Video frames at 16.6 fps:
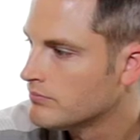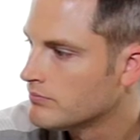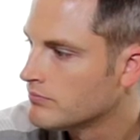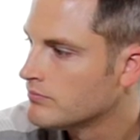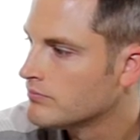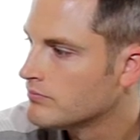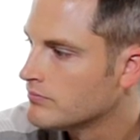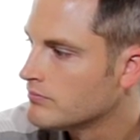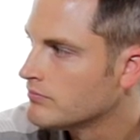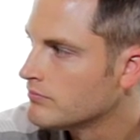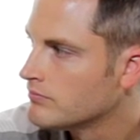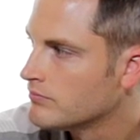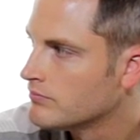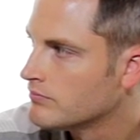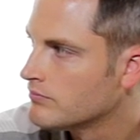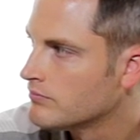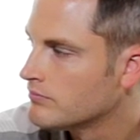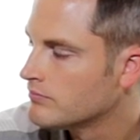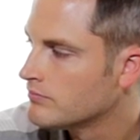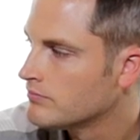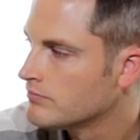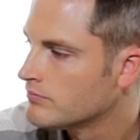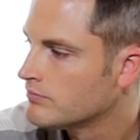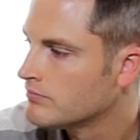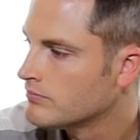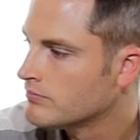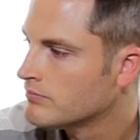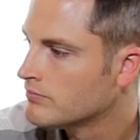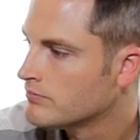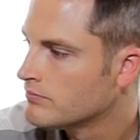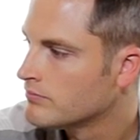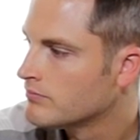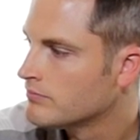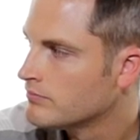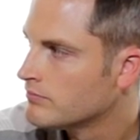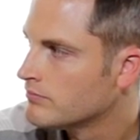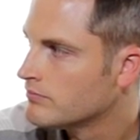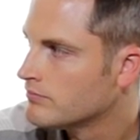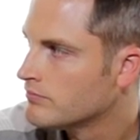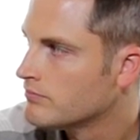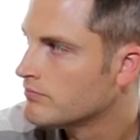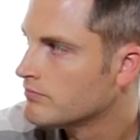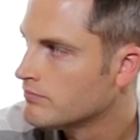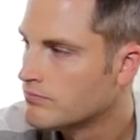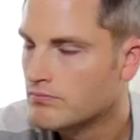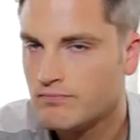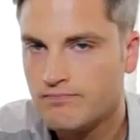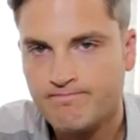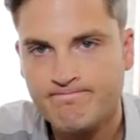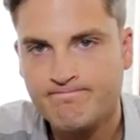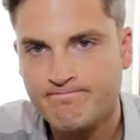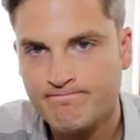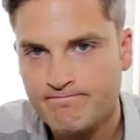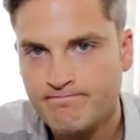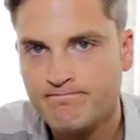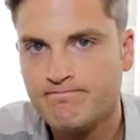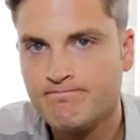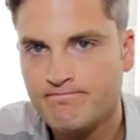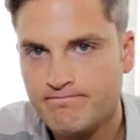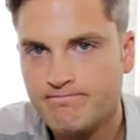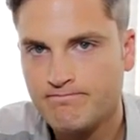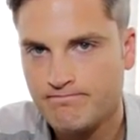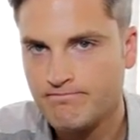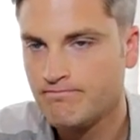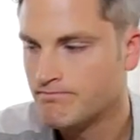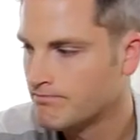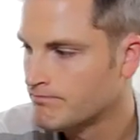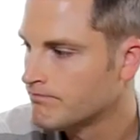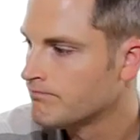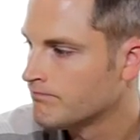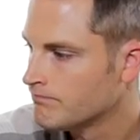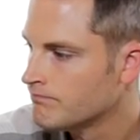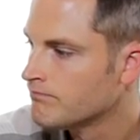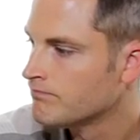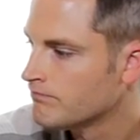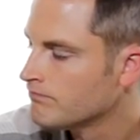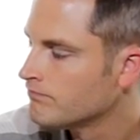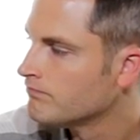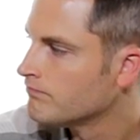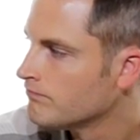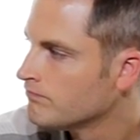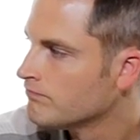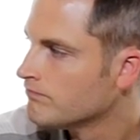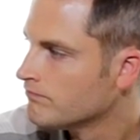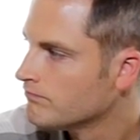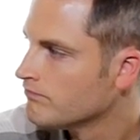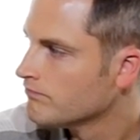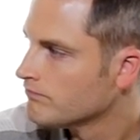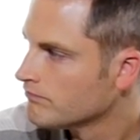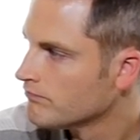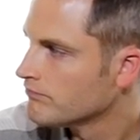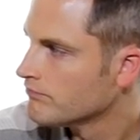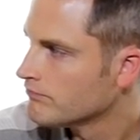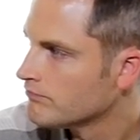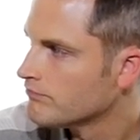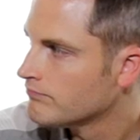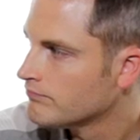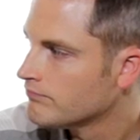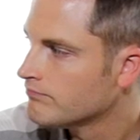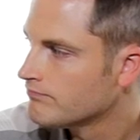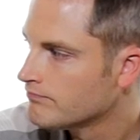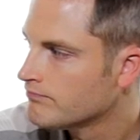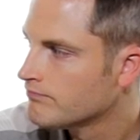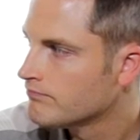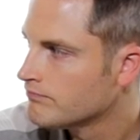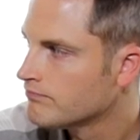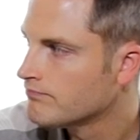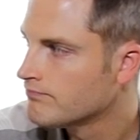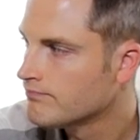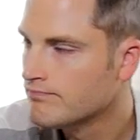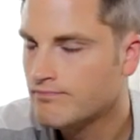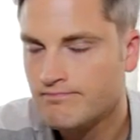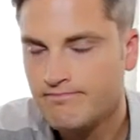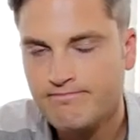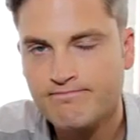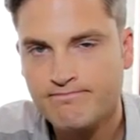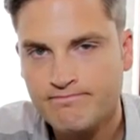(not speaking)